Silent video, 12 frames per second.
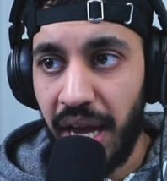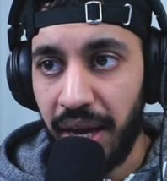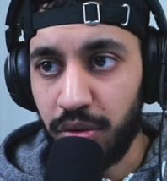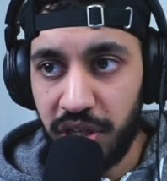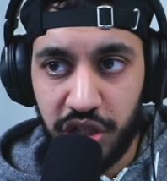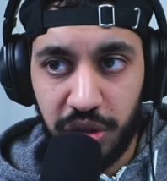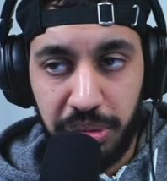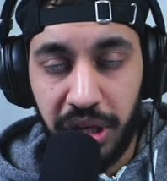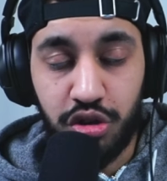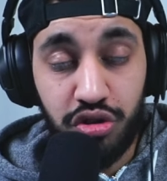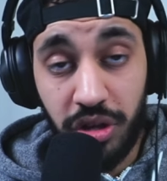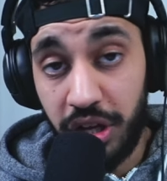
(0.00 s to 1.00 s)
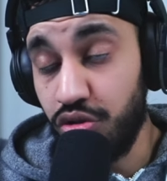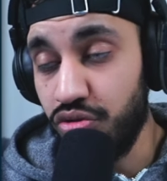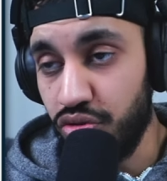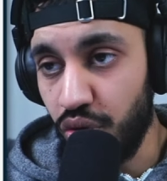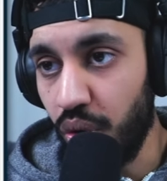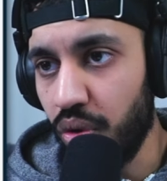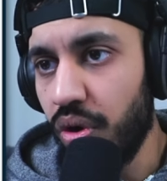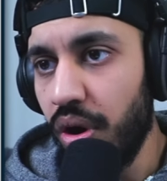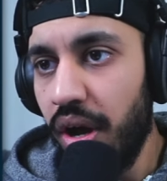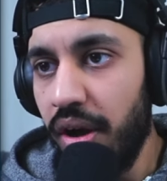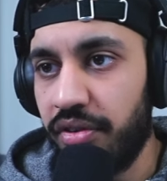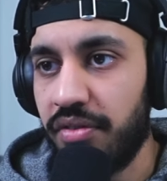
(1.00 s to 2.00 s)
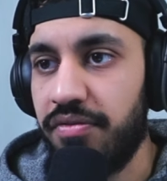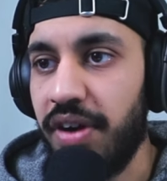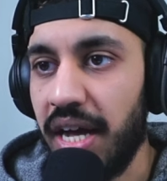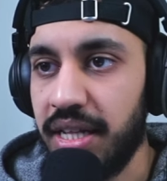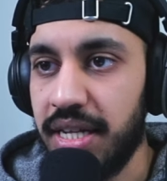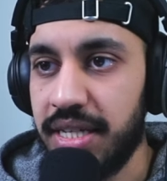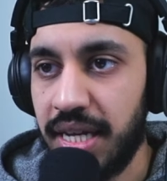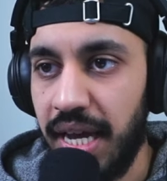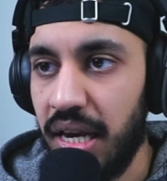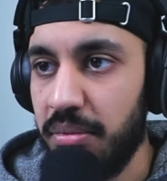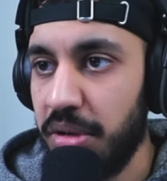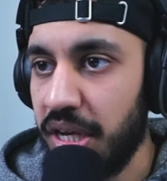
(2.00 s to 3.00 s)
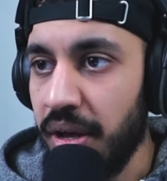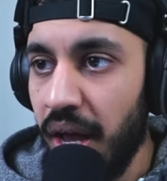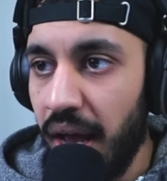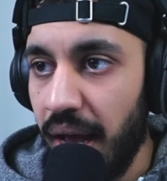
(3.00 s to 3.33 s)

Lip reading: tag will disappear so that you know for a fact that it's an enemy.